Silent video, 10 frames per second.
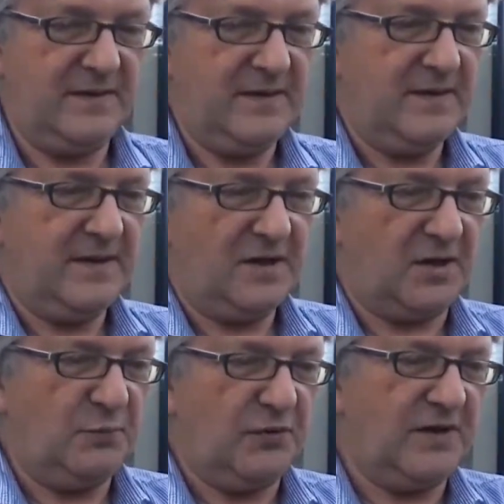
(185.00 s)

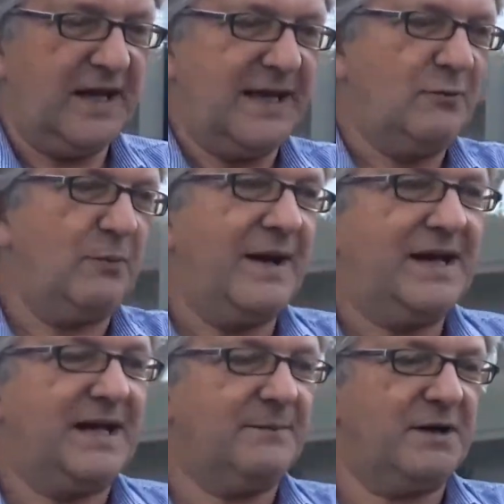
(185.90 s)
going to put the label
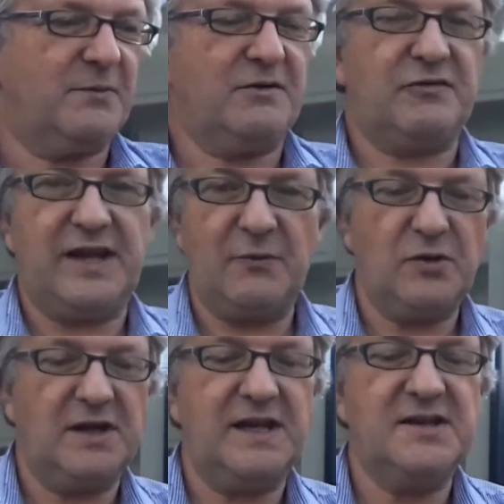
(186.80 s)
back in. I mean, I won't forget
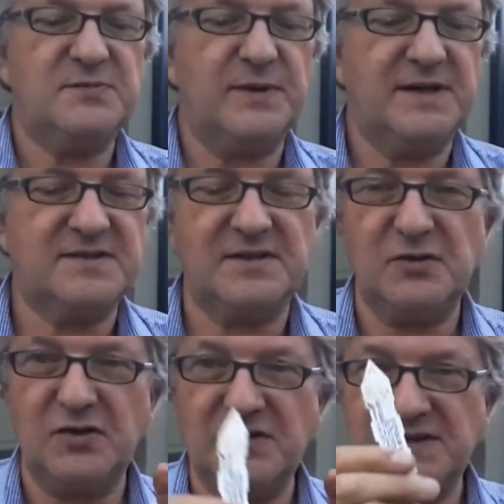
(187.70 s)
what it is, but it's a
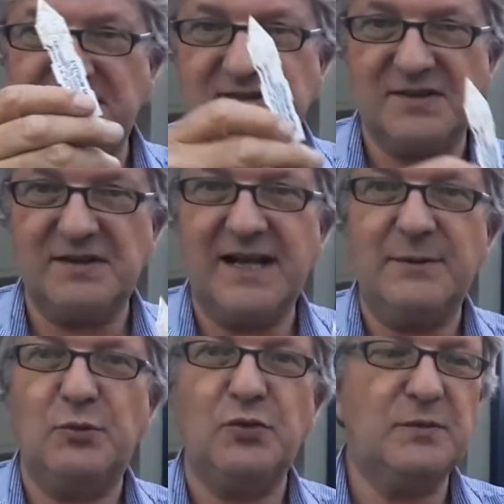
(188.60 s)
good idea to
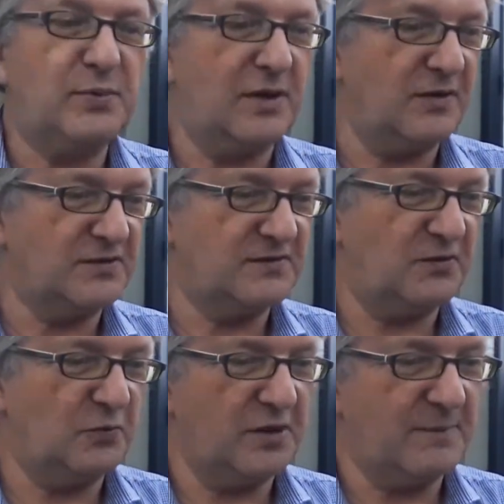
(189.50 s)
label your plants
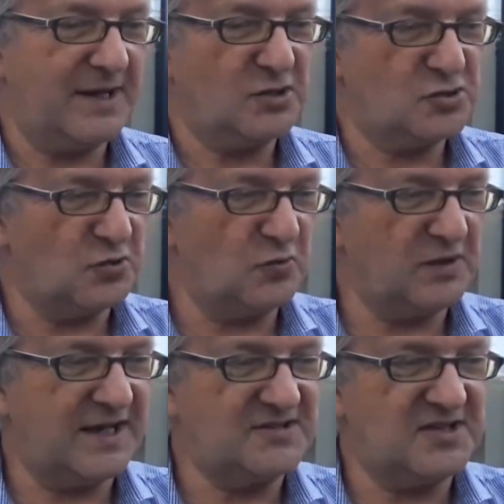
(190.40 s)
if you want to make sure,
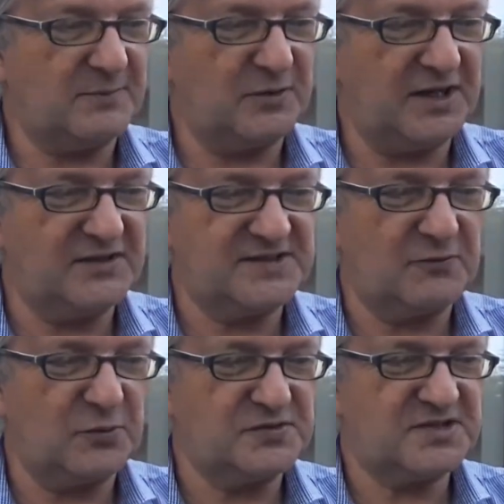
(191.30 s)
in case anybody else
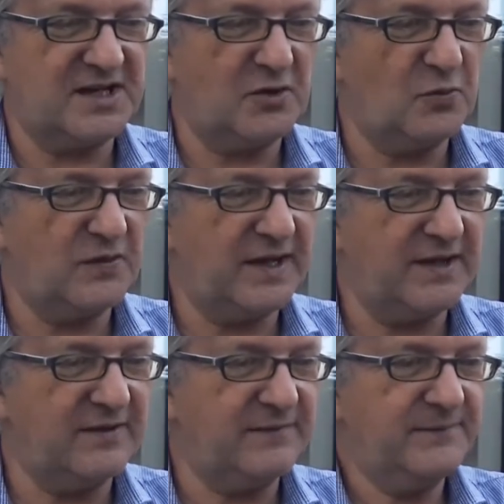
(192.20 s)
ever wants to know what
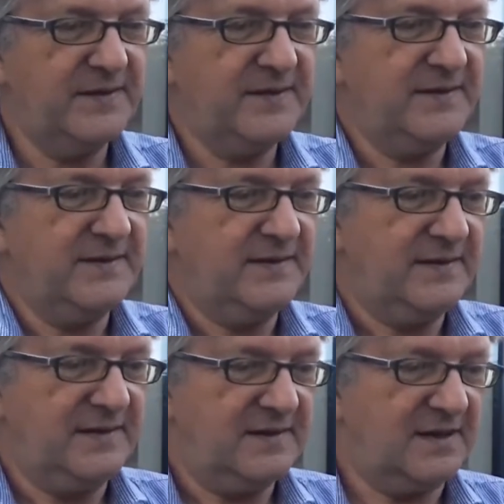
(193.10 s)
they are
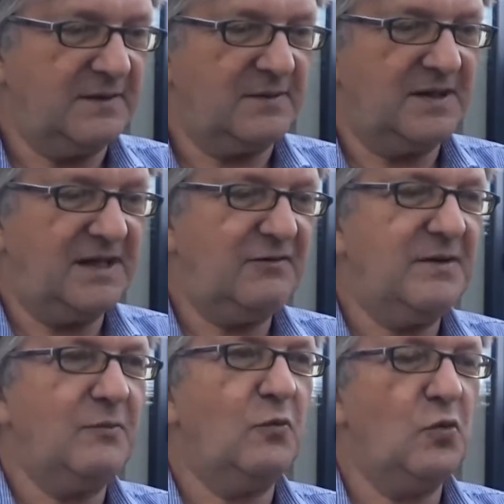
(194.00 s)
and I'm going to give
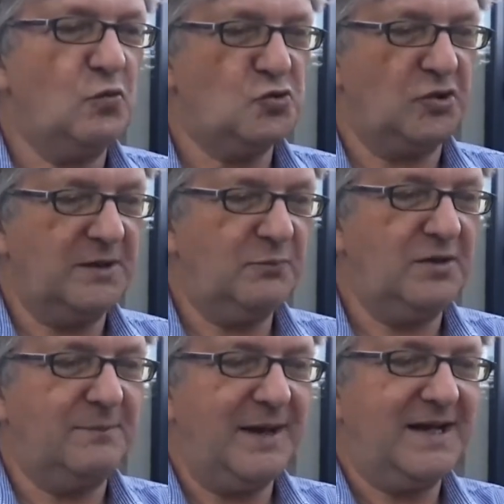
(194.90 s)
him a watering and
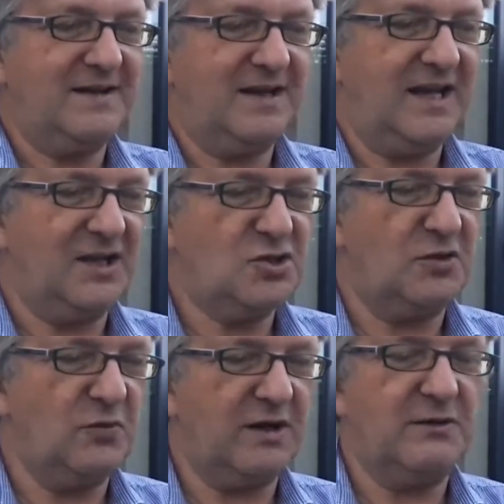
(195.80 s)
put him back in the
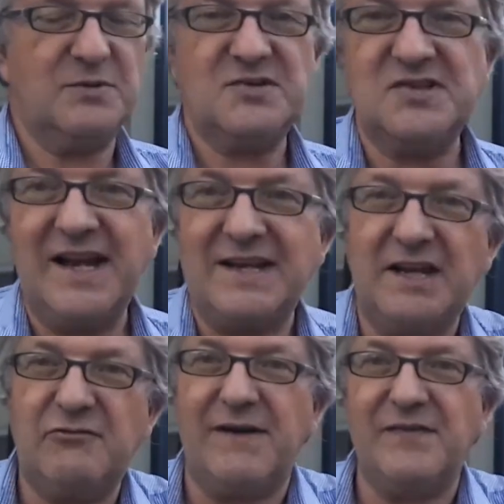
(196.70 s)
kitchen where he was
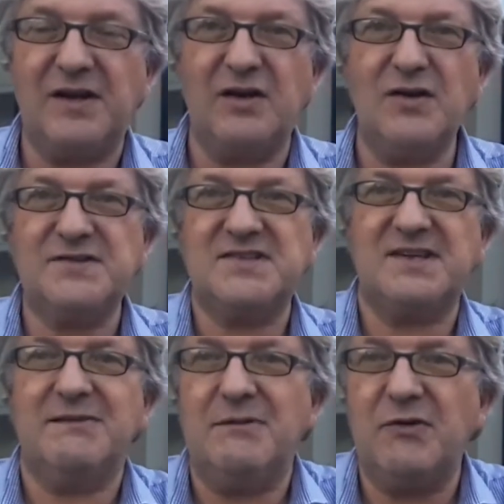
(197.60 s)
standing in front of the glass. He
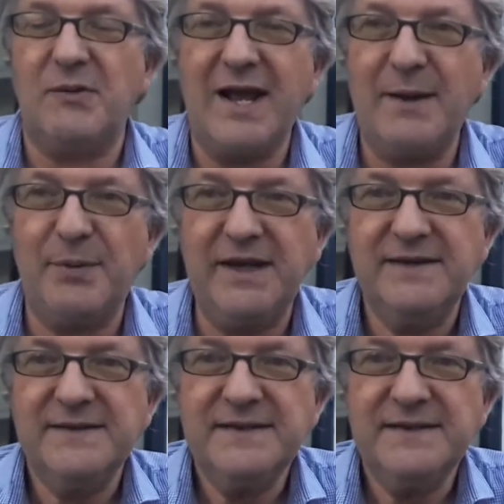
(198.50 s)
seemed to be very happy.